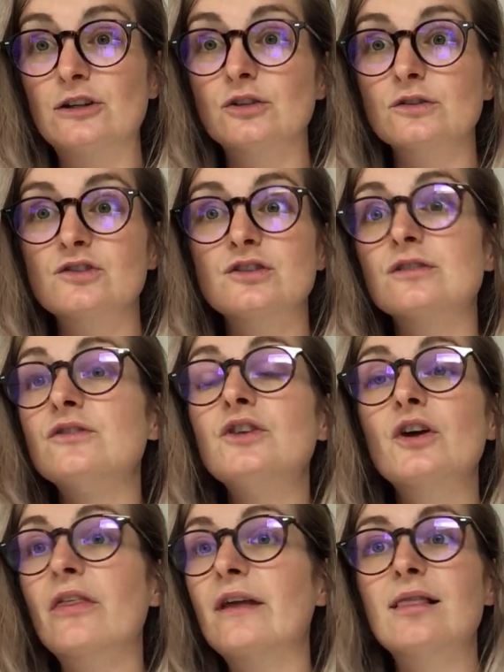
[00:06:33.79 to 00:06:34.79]
cultures
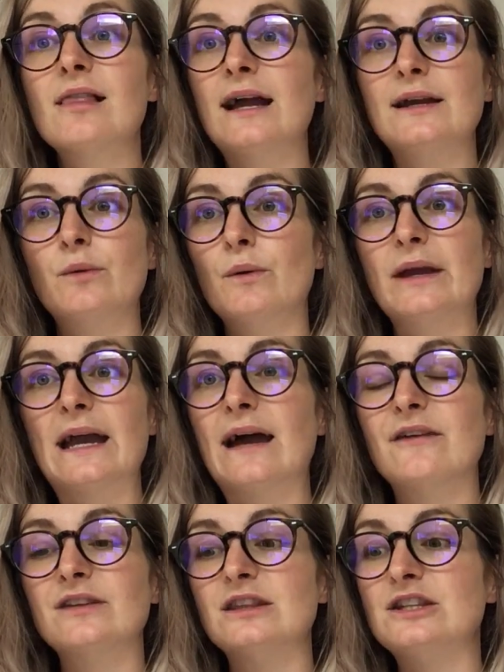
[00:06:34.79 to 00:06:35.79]
nothing like what we
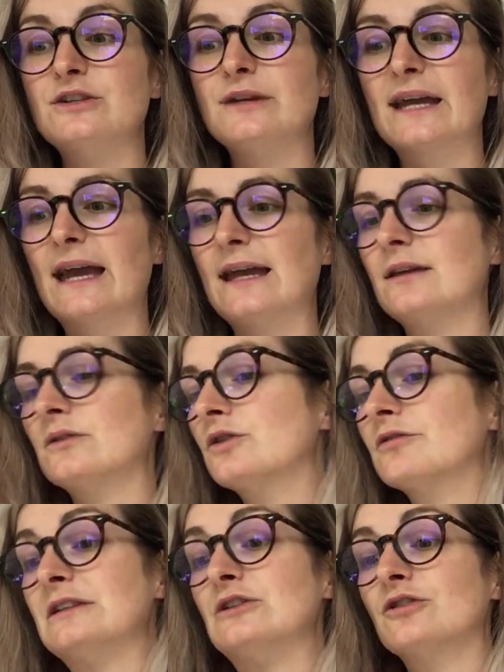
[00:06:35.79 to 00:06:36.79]
have in the UK
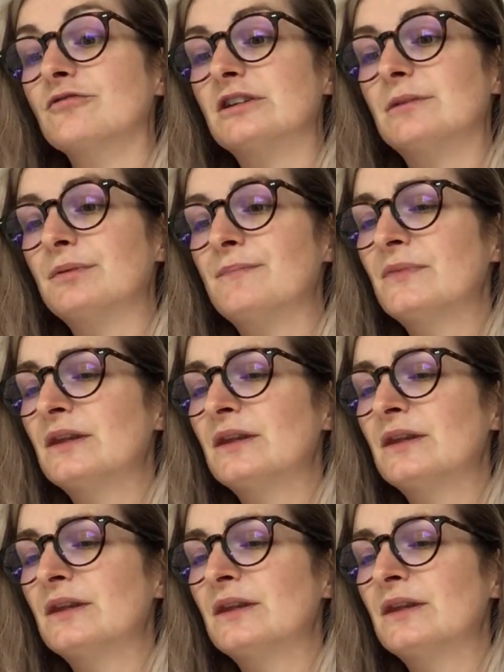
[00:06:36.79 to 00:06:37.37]
or in Europe